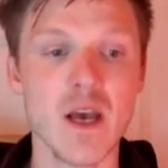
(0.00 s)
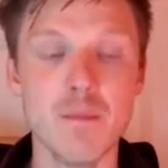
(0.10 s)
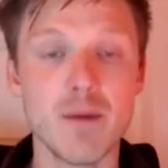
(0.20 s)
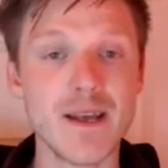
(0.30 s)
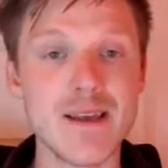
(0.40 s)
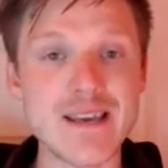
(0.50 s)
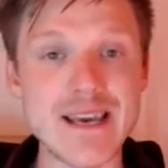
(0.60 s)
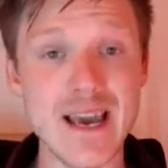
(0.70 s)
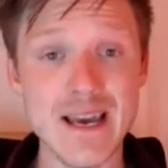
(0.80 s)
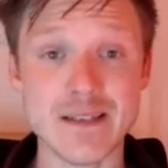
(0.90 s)
but in the
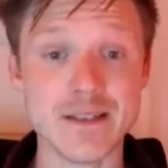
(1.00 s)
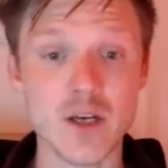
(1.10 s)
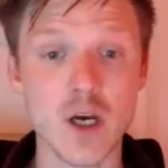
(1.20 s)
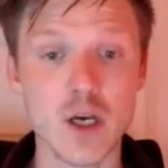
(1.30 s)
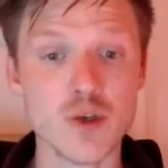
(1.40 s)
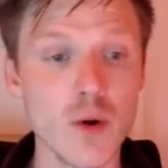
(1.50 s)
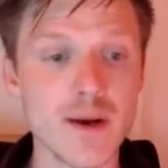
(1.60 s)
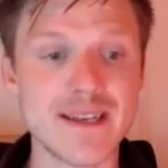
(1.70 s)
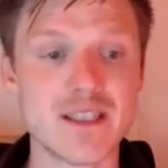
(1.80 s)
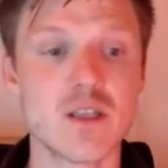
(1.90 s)
end,
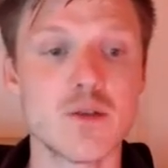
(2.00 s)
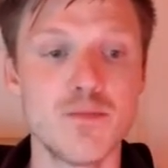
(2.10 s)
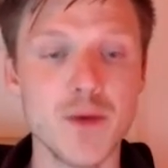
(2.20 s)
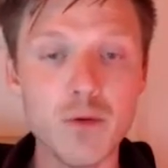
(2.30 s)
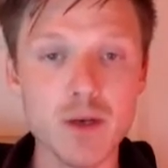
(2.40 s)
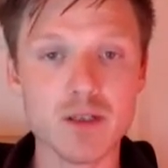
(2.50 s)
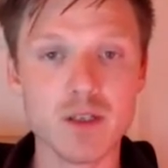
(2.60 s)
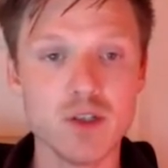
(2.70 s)
your experience